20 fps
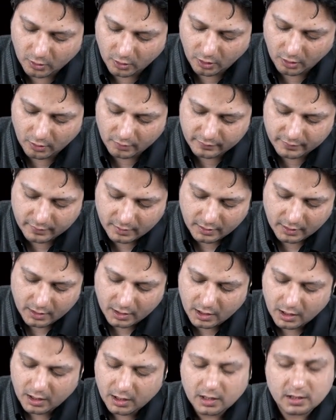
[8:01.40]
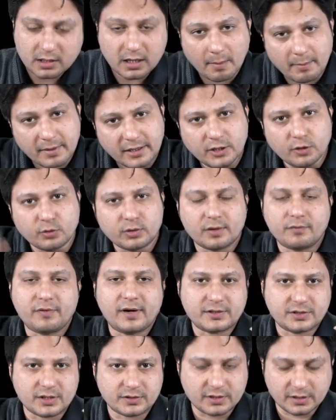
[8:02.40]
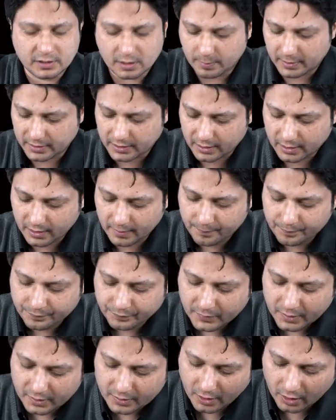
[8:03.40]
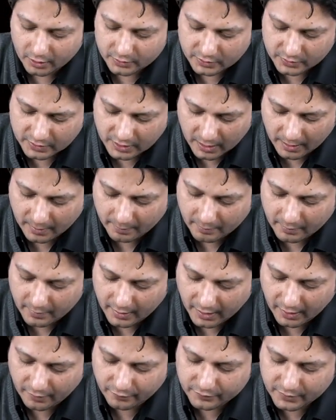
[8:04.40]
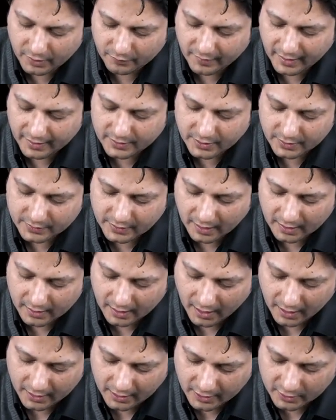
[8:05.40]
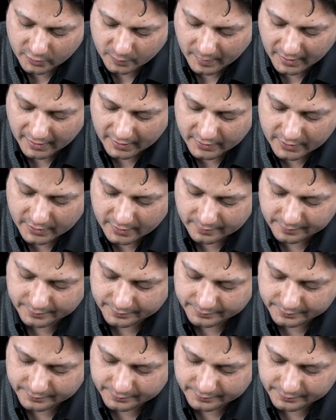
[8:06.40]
of comminuted fractures in the patella. Now, same, if the fractures are undisplaced,